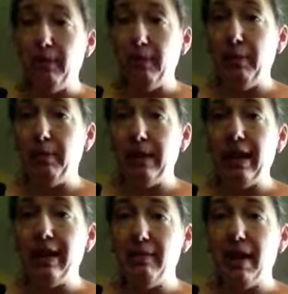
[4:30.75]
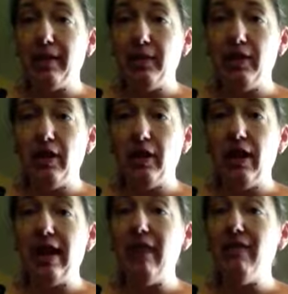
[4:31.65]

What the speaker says: when we laid them next to each other and they